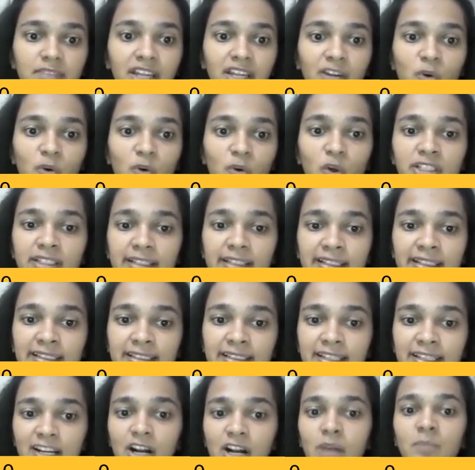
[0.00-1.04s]
all the
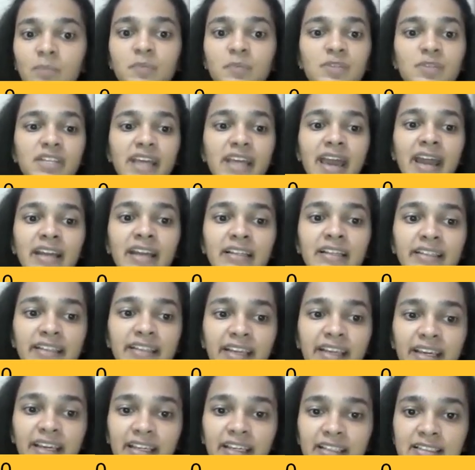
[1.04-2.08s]
incomes and
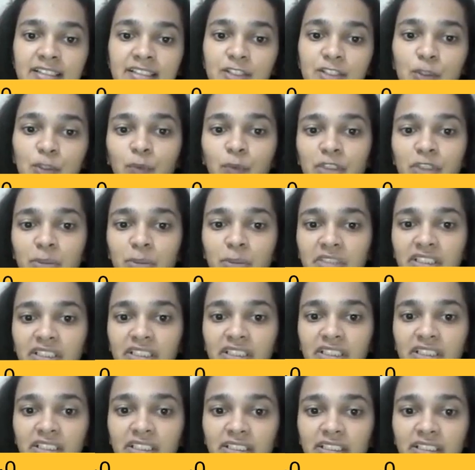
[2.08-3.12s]
gains will
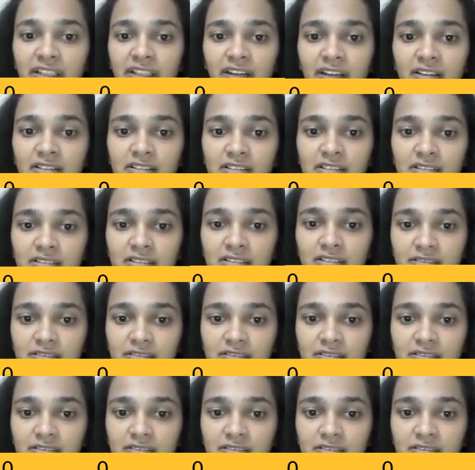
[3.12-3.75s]
be credited.